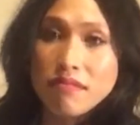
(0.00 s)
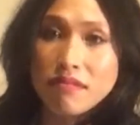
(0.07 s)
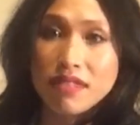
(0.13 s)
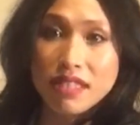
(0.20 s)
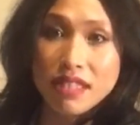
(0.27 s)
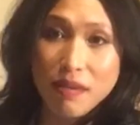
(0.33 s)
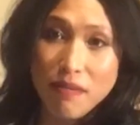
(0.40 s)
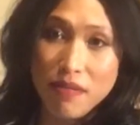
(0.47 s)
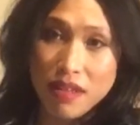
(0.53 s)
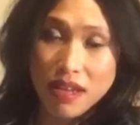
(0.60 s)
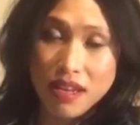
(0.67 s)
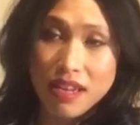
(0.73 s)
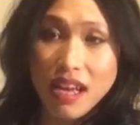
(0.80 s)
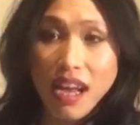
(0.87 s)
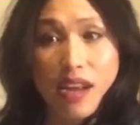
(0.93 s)

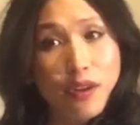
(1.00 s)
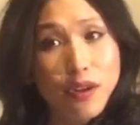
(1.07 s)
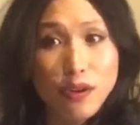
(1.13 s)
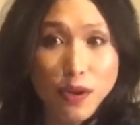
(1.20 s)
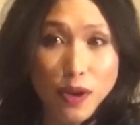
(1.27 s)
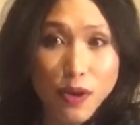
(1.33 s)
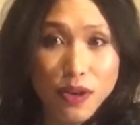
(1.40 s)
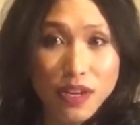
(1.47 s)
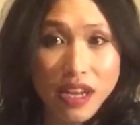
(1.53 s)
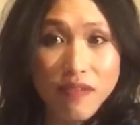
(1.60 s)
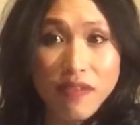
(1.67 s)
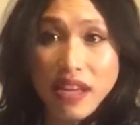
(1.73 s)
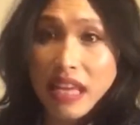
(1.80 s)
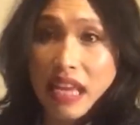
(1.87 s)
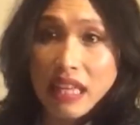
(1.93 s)
something, I don't know if
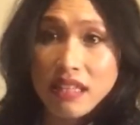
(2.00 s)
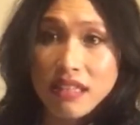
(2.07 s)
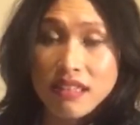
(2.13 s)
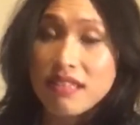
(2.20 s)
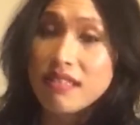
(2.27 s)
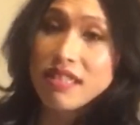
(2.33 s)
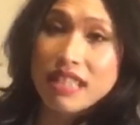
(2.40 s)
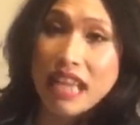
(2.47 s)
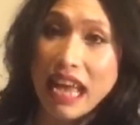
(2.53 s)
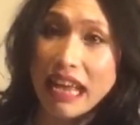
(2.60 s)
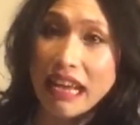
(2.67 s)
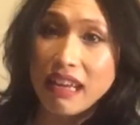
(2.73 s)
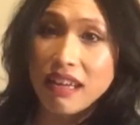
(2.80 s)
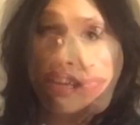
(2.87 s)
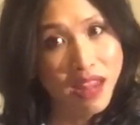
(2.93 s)
I can
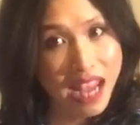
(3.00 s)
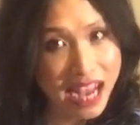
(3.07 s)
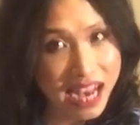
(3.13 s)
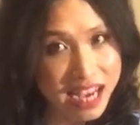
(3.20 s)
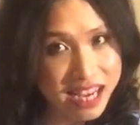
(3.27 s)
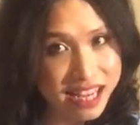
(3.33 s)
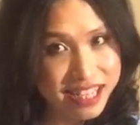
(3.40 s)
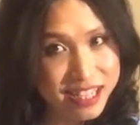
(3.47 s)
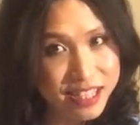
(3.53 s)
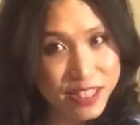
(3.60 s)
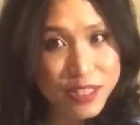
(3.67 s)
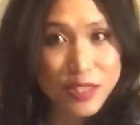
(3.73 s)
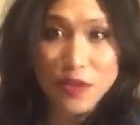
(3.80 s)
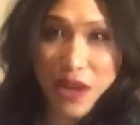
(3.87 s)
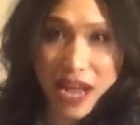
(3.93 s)
say, Anus
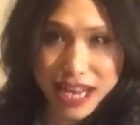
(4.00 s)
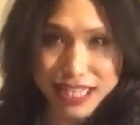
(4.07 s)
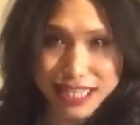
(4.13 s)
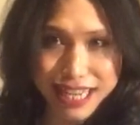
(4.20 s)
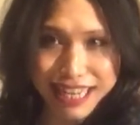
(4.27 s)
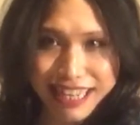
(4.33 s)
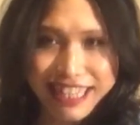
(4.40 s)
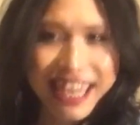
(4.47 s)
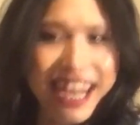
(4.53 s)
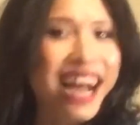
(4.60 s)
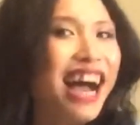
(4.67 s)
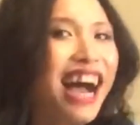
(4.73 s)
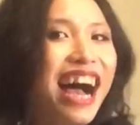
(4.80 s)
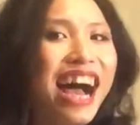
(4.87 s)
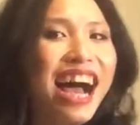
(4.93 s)
to Asia.
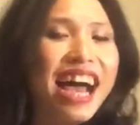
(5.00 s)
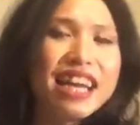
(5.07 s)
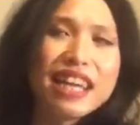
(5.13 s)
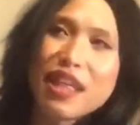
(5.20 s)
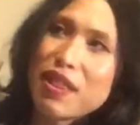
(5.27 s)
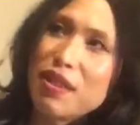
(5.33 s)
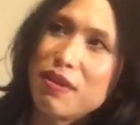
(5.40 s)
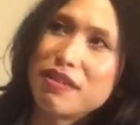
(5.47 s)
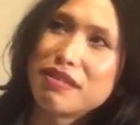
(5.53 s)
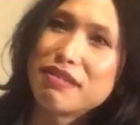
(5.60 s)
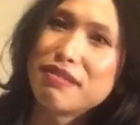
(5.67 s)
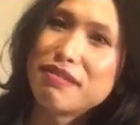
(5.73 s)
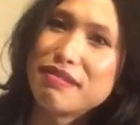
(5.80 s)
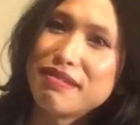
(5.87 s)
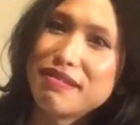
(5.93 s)
And I thought,
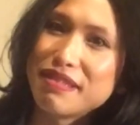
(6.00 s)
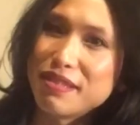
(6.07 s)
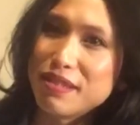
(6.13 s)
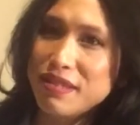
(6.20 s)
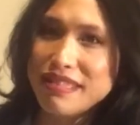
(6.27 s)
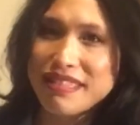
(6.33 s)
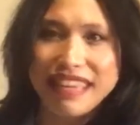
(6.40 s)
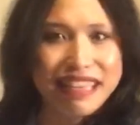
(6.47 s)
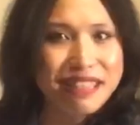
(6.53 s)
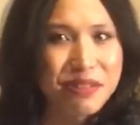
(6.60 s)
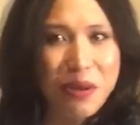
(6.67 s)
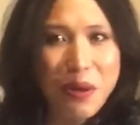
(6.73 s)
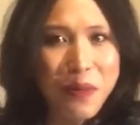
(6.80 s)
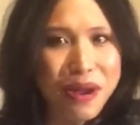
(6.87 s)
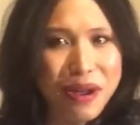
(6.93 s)
there's
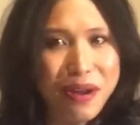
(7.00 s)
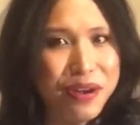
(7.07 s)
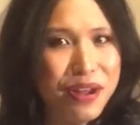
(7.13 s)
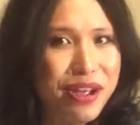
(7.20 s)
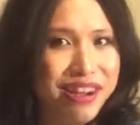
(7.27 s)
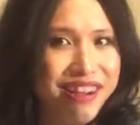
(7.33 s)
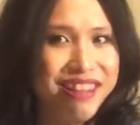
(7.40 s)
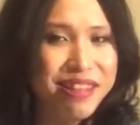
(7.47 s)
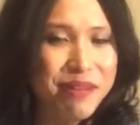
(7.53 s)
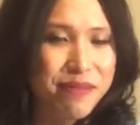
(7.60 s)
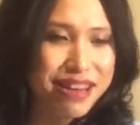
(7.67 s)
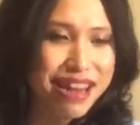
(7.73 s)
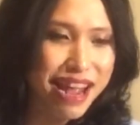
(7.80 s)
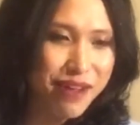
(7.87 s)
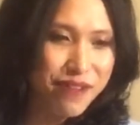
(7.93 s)
no way on earth I'm
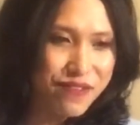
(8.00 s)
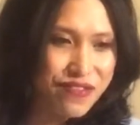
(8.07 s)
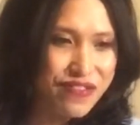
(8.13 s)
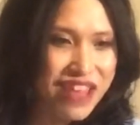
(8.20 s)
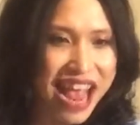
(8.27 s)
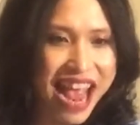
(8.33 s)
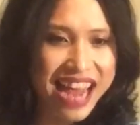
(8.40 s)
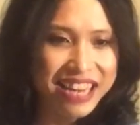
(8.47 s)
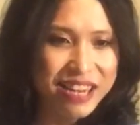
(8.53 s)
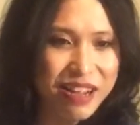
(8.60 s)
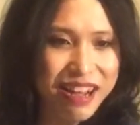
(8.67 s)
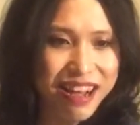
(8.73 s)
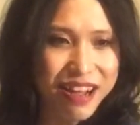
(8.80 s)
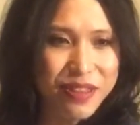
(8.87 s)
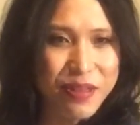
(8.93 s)
gonna have that
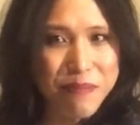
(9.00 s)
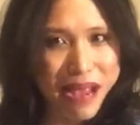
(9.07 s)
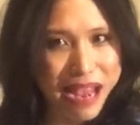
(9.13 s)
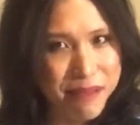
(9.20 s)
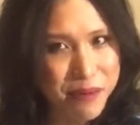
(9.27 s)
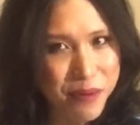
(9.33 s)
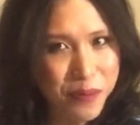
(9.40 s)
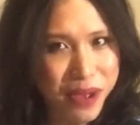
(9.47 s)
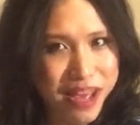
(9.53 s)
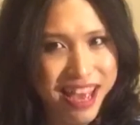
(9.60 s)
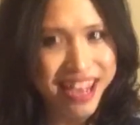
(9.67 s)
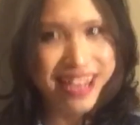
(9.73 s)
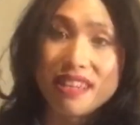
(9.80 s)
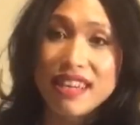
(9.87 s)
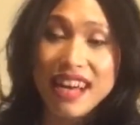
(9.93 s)
on the paperwork.
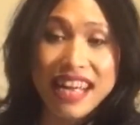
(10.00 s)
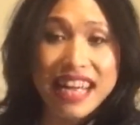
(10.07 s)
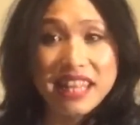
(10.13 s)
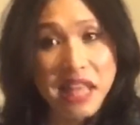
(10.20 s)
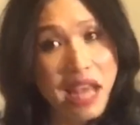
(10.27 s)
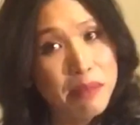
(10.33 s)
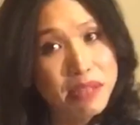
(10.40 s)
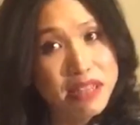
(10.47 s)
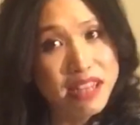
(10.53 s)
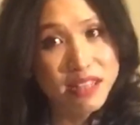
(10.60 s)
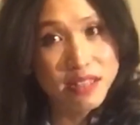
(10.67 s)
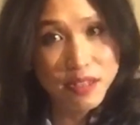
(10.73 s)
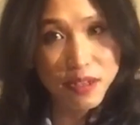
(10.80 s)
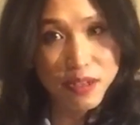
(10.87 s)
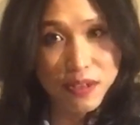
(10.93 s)
I adapted it
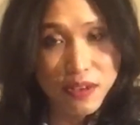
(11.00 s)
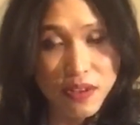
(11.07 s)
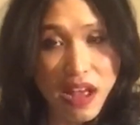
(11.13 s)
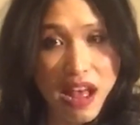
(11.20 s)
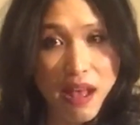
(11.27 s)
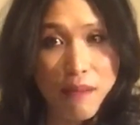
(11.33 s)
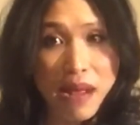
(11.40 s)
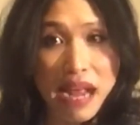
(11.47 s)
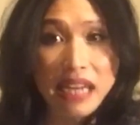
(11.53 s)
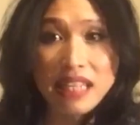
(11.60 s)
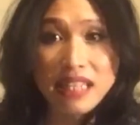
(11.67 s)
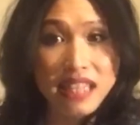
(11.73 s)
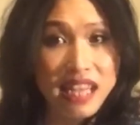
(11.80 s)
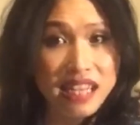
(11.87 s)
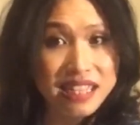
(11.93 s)
to
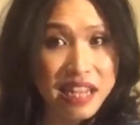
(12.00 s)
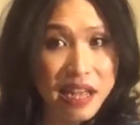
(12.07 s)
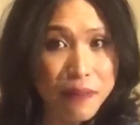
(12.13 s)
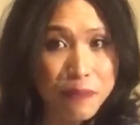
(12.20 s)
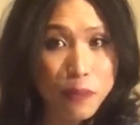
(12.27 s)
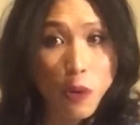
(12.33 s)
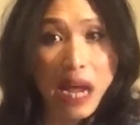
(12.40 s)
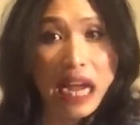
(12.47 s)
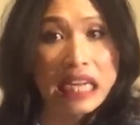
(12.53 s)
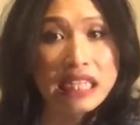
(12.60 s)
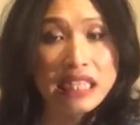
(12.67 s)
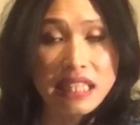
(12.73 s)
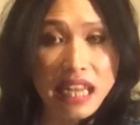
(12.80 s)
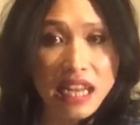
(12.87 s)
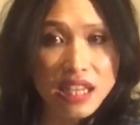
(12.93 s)
Anastasia or
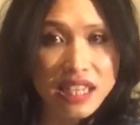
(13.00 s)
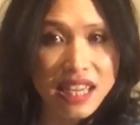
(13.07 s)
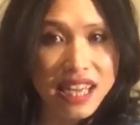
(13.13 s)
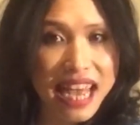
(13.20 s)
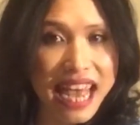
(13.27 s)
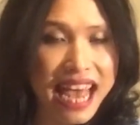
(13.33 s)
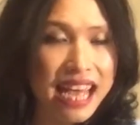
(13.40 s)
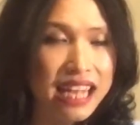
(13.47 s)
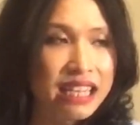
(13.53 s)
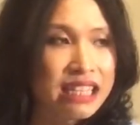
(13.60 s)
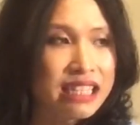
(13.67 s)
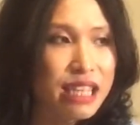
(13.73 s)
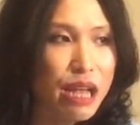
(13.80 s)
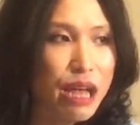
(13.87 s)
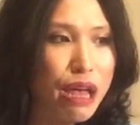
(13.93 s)
Anastasia,
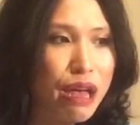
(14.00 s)
and